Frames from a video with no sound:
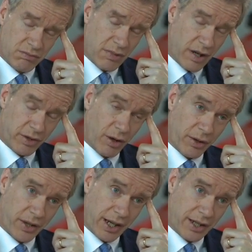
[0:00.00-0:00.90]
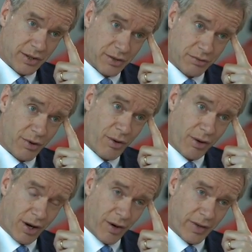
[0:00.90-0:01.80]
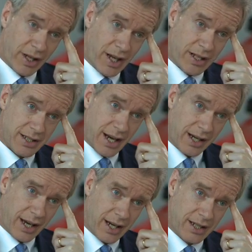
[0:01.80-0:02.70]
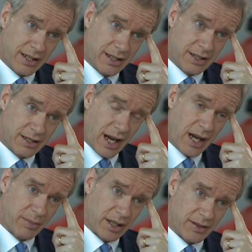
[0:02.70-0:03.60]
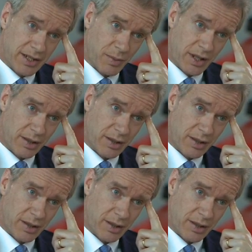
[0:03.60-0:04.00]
have got things wrong over the last decade in Daimler as well,